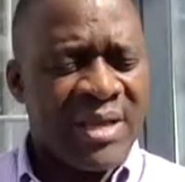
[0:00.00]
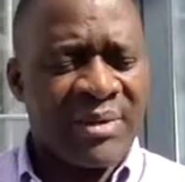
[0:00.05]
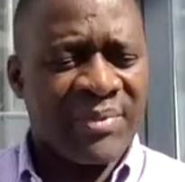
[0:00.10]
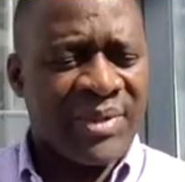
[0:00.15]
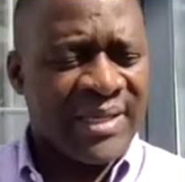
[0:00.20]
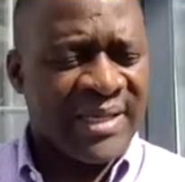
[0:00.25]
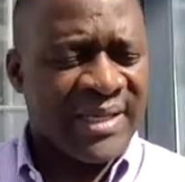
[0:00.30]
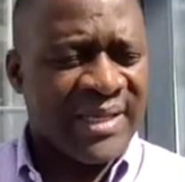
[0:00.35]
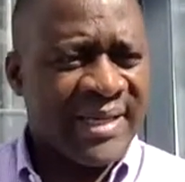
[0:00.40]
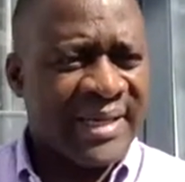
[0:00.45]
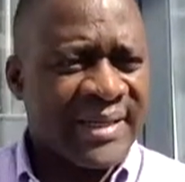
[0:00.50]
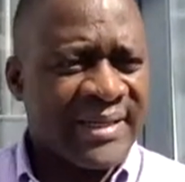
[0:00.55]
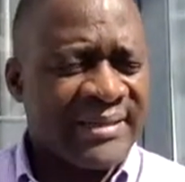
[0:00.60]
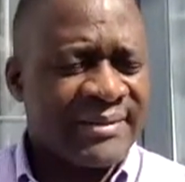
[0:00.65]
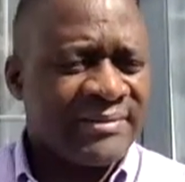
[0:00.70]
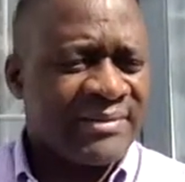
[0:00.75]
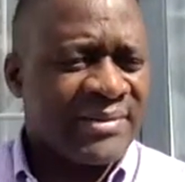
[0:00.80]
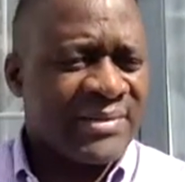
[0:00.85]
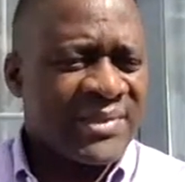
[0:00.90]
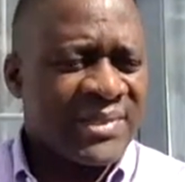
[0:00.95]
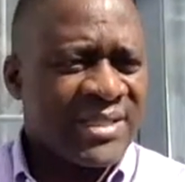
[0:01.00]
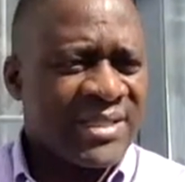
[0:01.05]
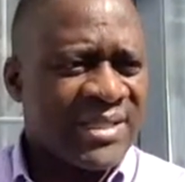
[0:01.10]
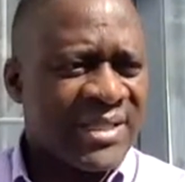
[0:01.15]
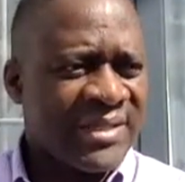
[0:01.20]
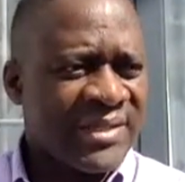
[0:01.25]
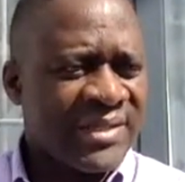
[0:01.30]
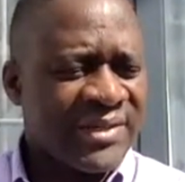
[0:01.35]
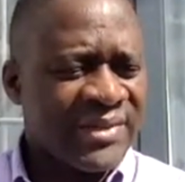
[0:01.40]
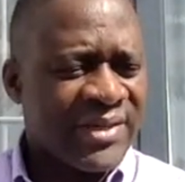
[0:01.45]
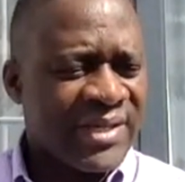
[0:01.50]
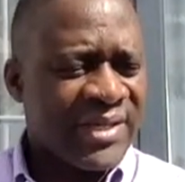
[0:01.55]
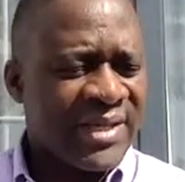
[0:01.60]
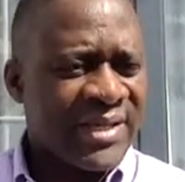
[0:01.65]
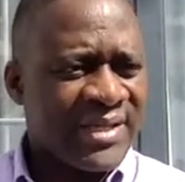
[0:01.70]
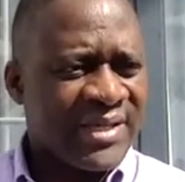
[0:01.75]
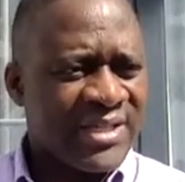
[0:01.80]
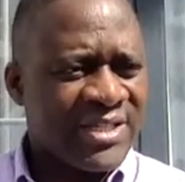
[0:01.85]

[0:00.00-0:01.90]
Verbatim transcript: But again, this is an area that